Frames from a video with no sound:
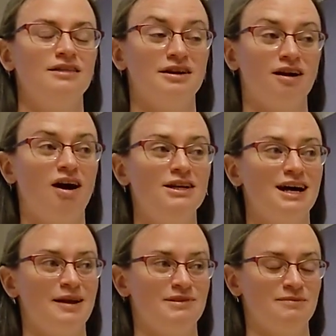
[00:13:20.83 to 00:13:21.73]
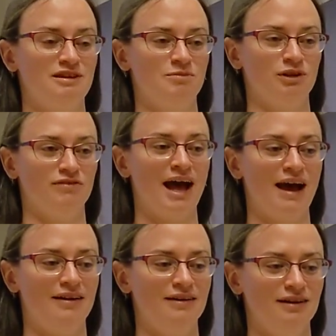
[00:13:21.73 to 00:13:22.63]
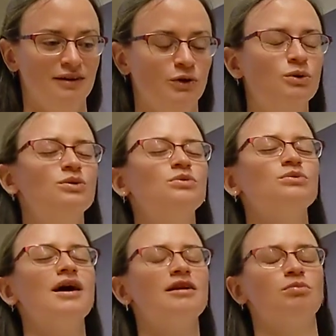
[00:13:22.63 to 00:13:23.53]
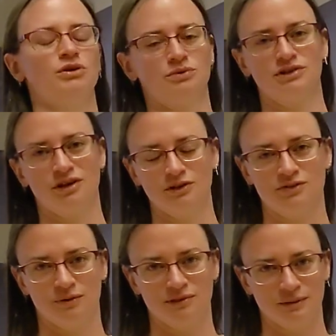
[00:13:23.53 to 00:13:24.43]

There are times that people have had incredible results from